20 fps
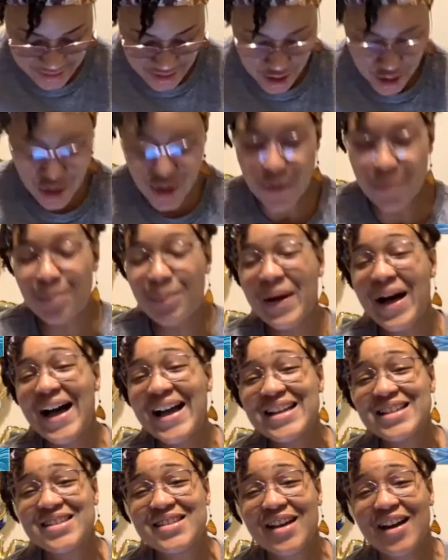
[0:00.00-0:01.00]
Oh,
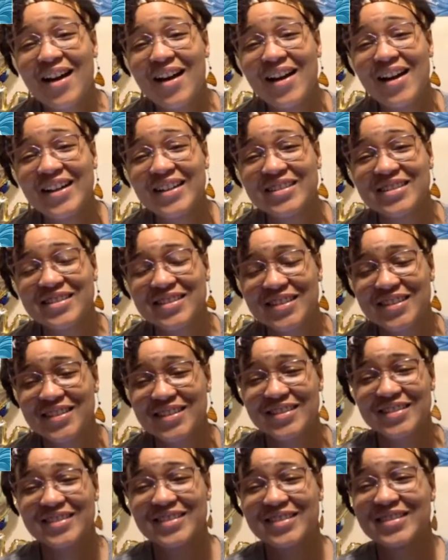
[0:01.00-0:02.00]
bye, Dark.
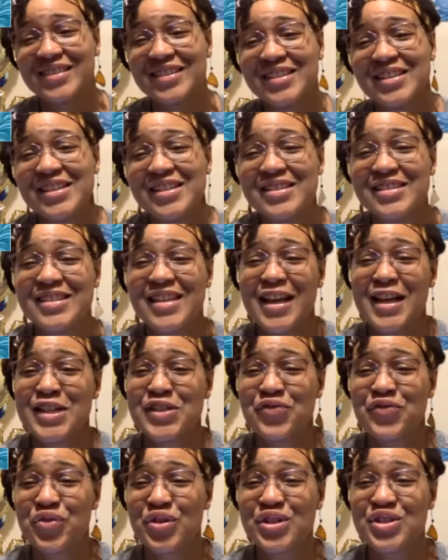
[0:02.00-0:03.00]

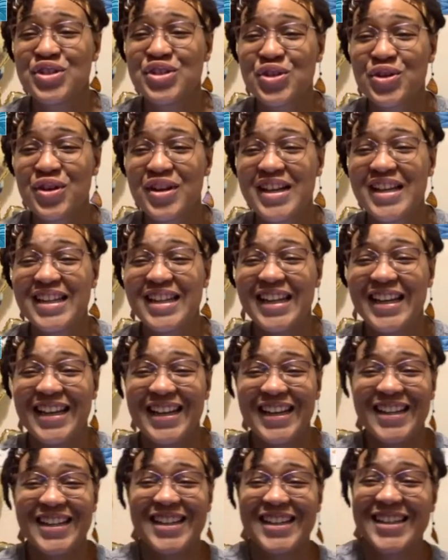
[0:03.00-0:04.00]
Thanks for
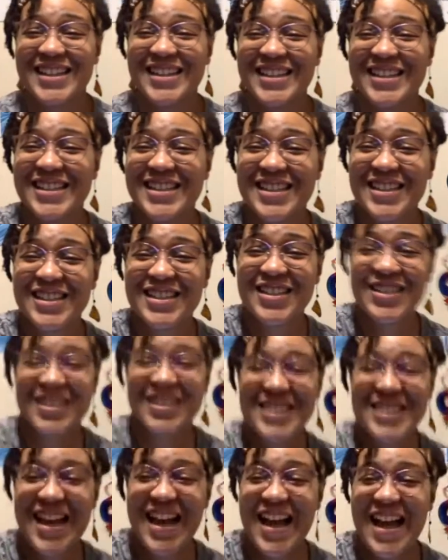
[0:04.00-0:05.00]
joining.
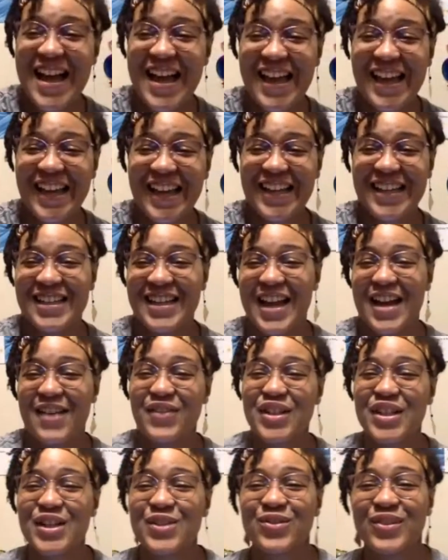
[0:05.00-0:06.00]
Good night. Have
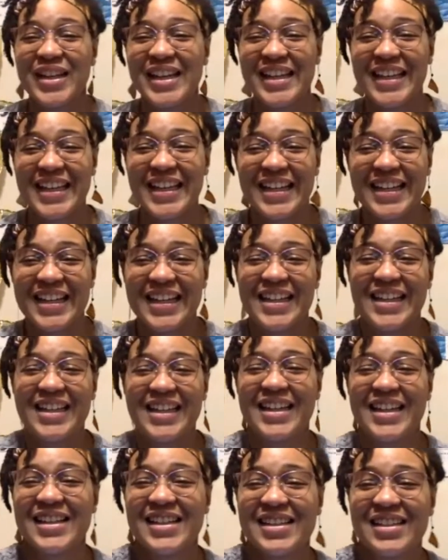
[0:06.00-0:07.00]
a good
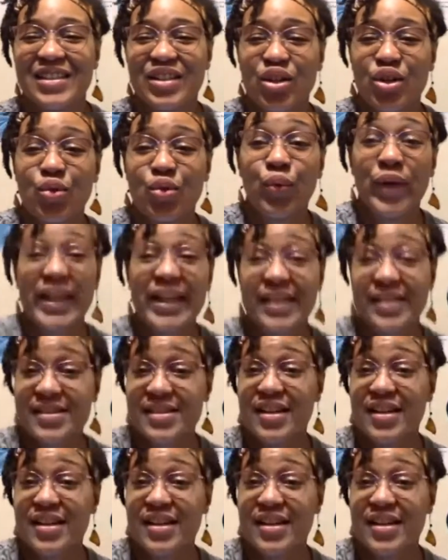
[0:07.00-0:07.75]
weekend or week.